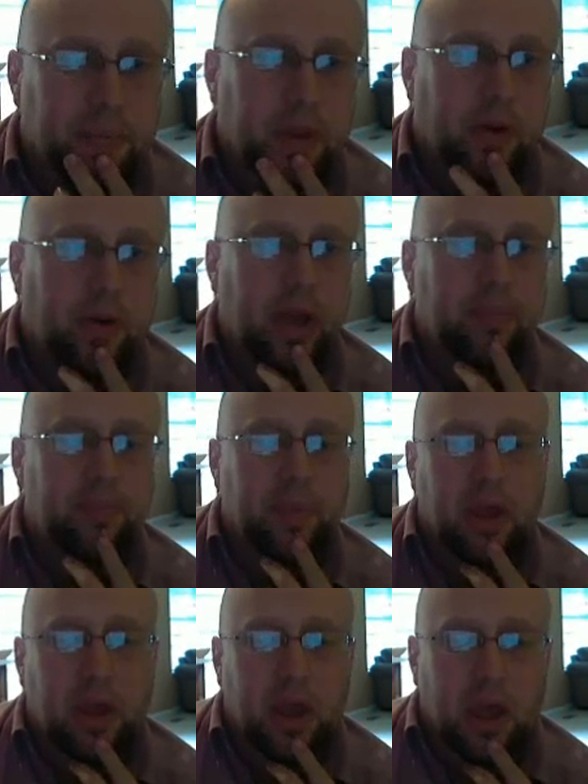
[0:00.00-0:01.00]
inch
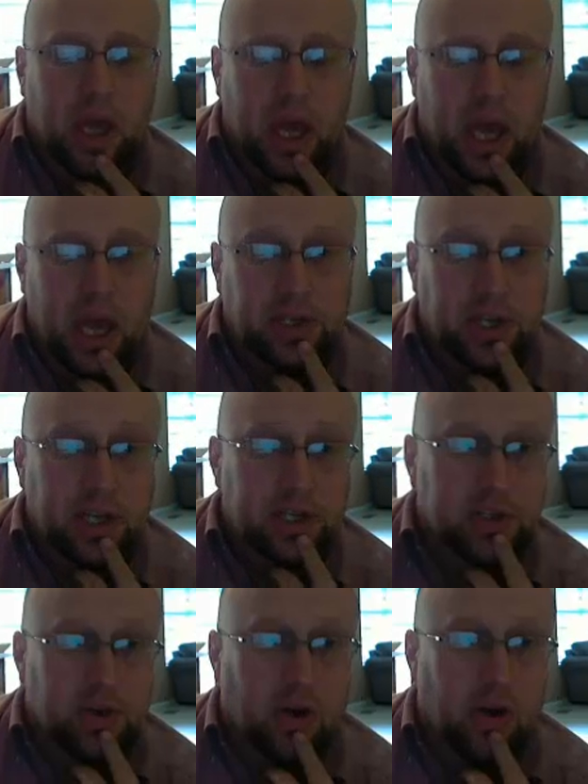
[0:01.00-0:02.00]
up a little bit, right, as
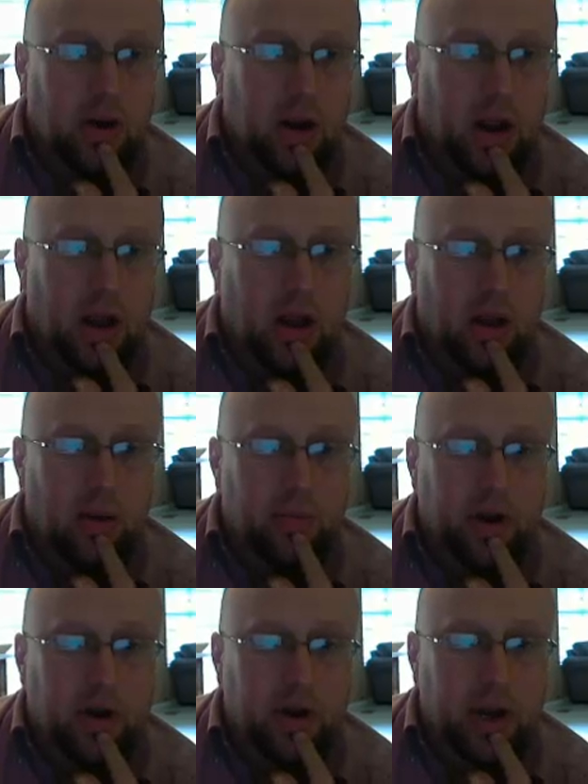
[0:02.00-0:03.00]
we approach the equivalence
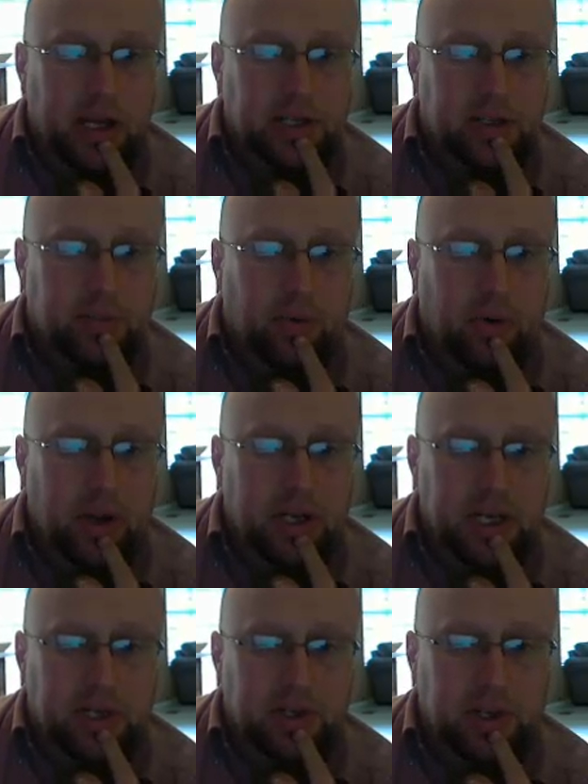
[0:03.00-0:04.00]
point. Okay?